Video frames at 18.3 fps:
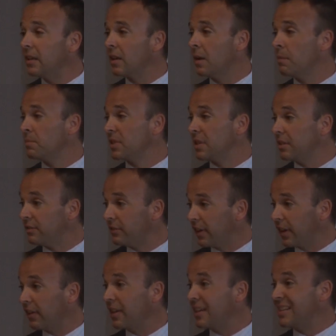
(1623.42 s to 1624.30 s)
comes at a
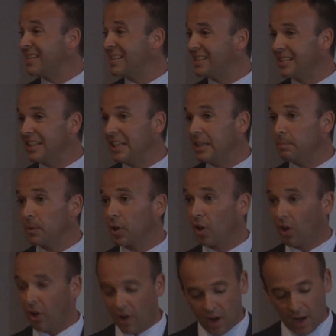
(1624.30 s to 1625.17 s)
very steep
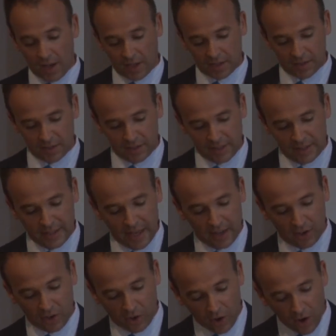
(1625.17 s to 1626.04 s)
cost, and
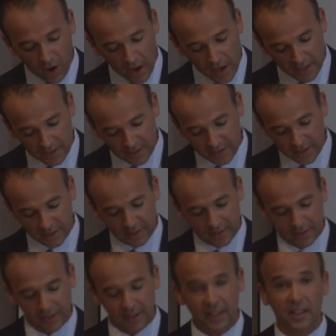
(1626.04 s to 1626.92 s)
that cost
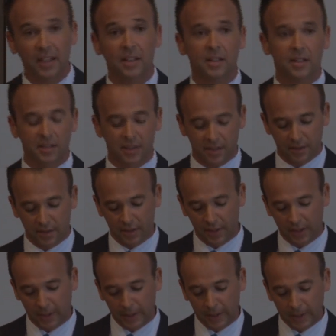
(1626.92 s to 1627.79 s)
is
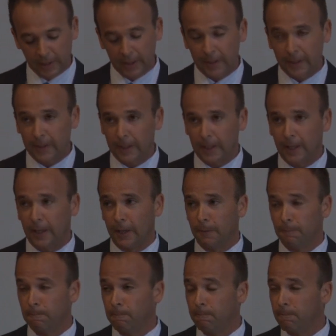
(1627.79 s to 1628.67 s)

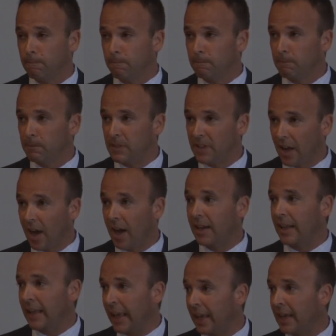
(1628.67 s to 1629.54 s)
um,
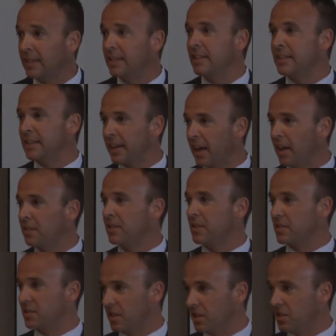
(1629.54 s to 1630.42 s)
not handing down
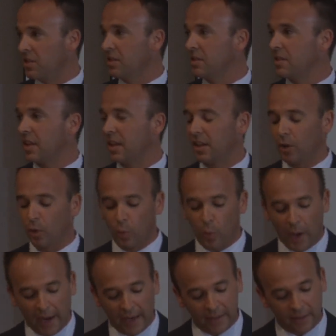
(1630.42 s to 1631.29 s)
decisions that are
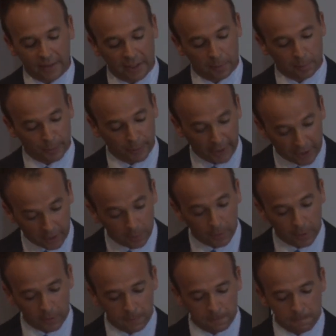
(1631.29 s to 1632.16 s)
widely
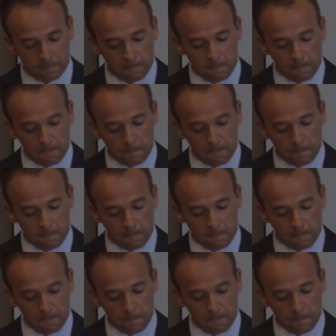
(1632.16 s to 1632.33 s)
applicable.